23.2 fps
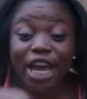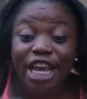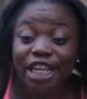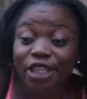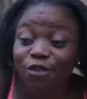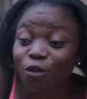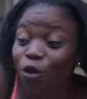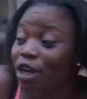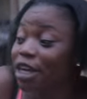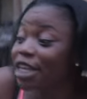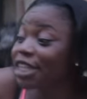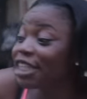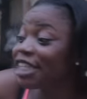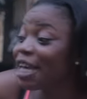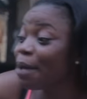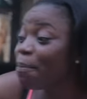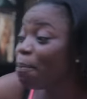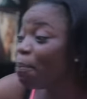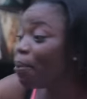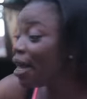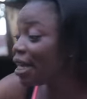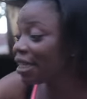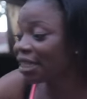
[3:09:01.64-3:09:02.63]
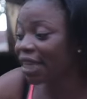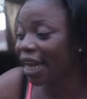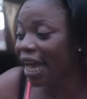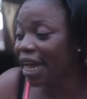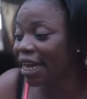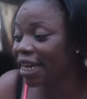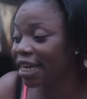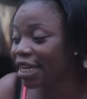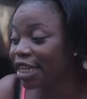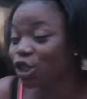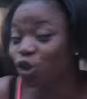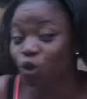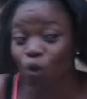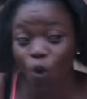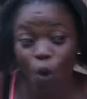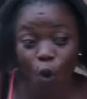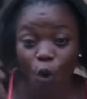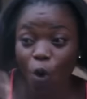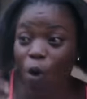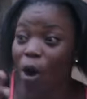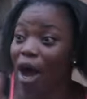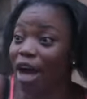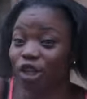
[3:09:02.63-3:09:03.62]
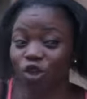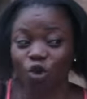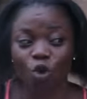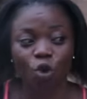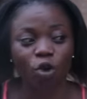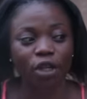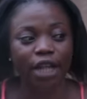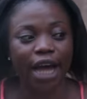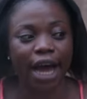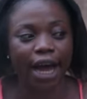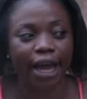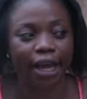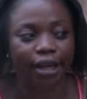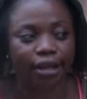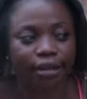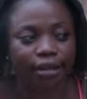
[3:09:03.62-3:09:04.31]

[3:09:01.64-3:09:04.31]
eat for the same place like this. You go as go down.